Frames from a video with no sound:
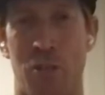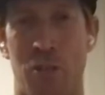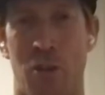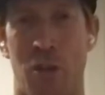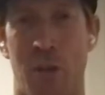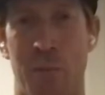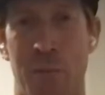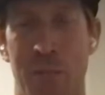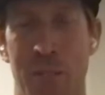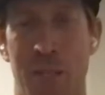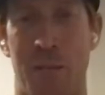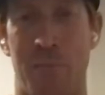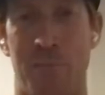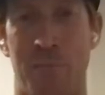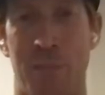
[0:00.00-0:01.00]
shine. But
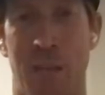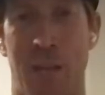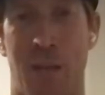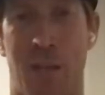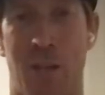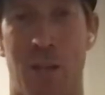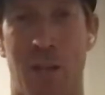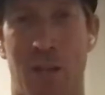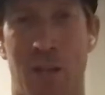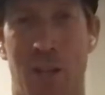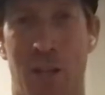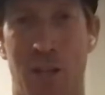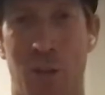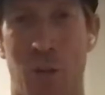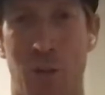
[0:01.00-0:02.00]
yeah, I
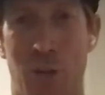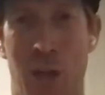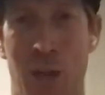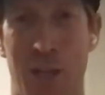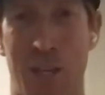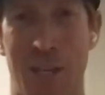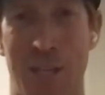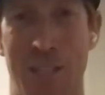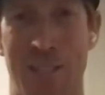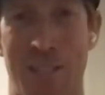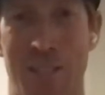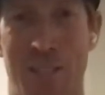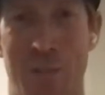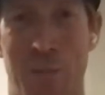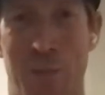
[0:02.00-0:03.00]
like all the young kids,
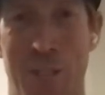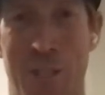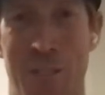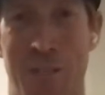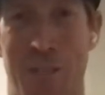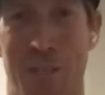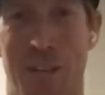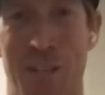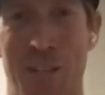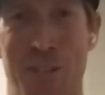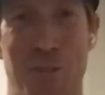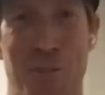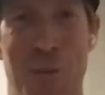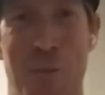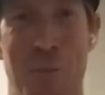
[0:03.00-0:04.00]
because once I can
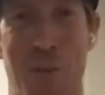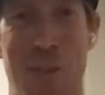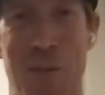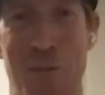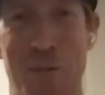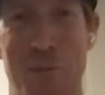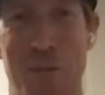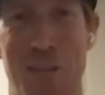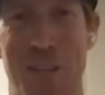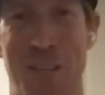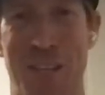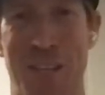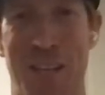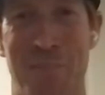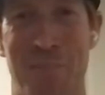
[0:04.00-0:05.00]
still remember when that was me, and
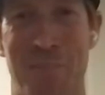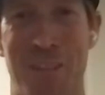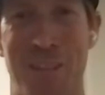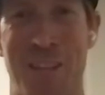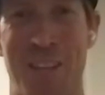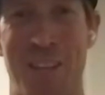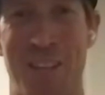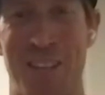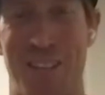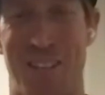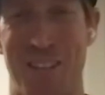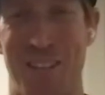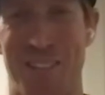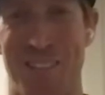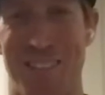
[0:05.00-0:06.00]
you
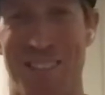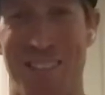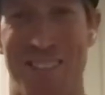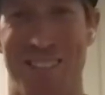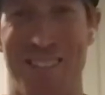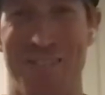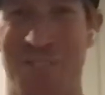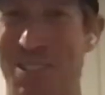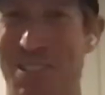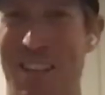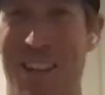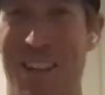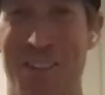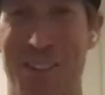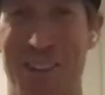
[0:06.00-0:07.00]
know, wasn't
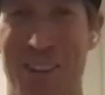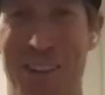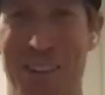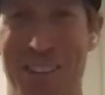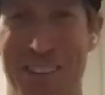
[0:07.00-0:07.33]
that long ago.